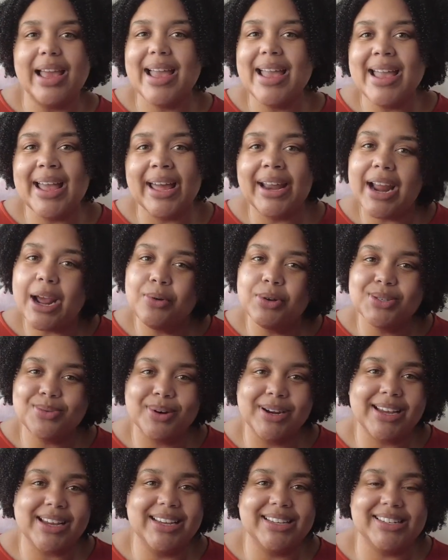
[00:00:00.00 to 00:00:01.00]
And I was
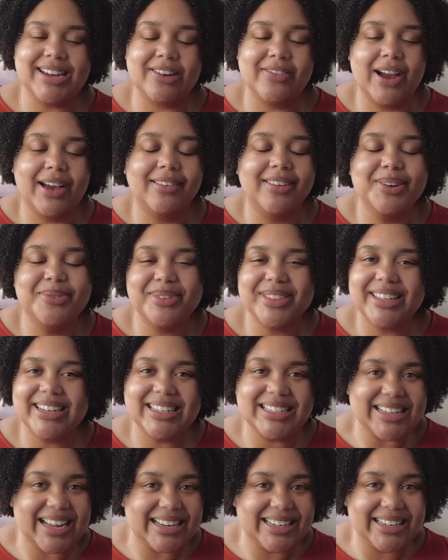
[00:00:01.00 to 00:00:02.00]
working directly with an
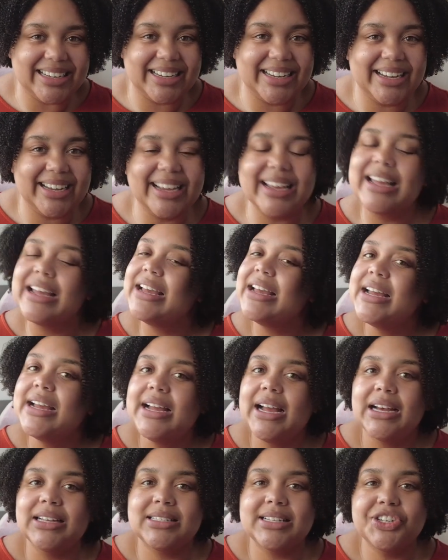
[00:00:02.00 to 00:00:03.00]
attending,
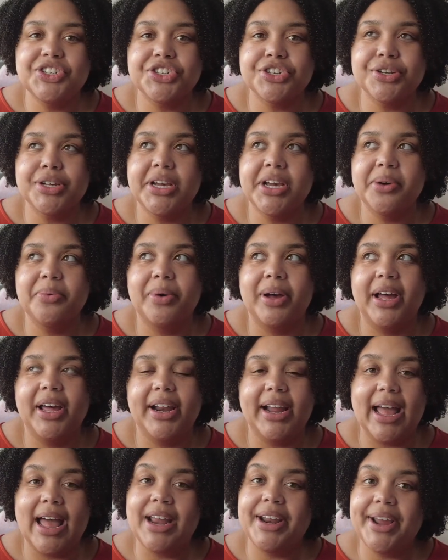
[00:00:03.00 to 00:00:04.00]
essentially would
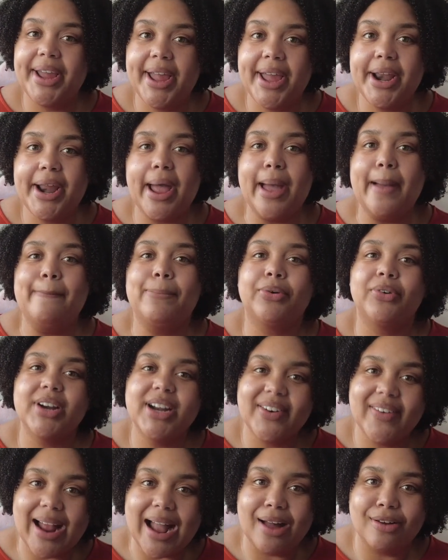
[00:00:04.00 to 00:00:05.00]
head in,
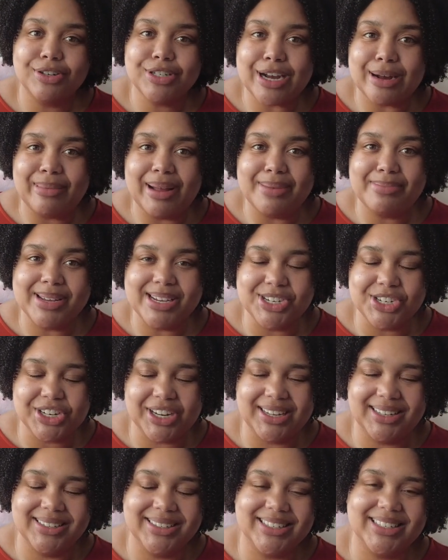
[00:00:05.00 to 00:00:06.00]
pre-round on my
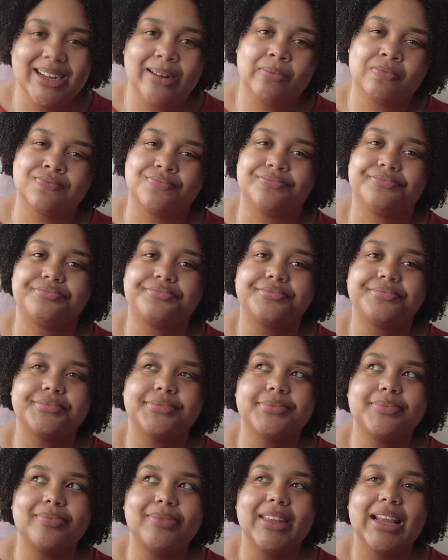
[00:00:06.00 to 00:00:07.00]
patients,
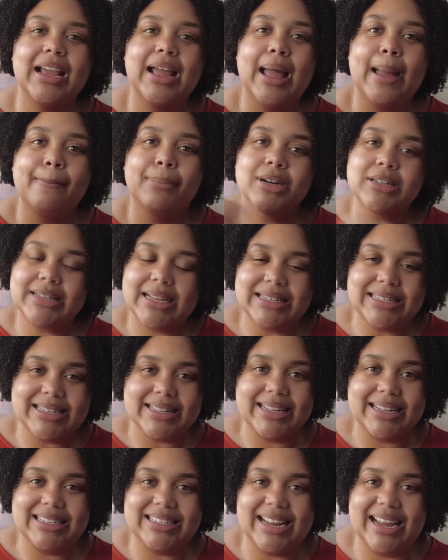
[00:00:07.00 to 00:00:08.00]
present to
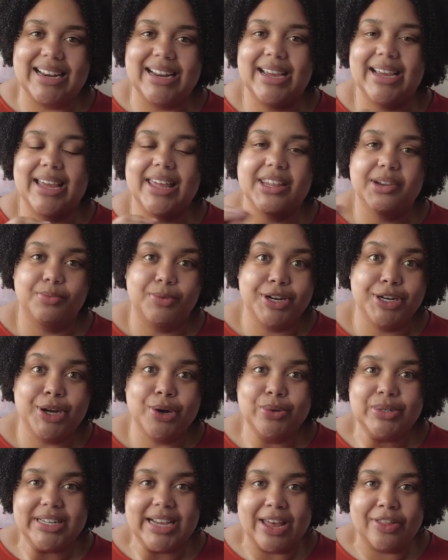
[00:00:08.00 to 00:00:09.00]
the attending, and then we'd
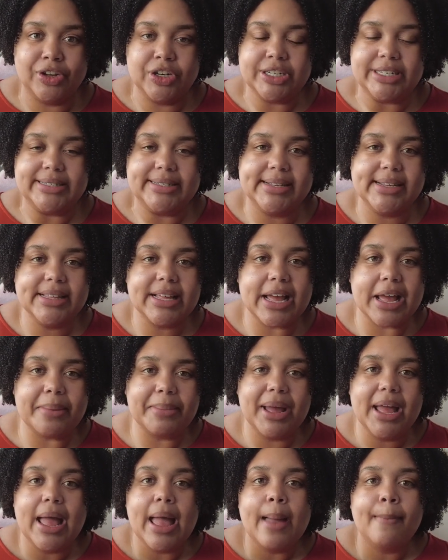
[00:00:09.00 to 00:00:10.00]
go together to see them.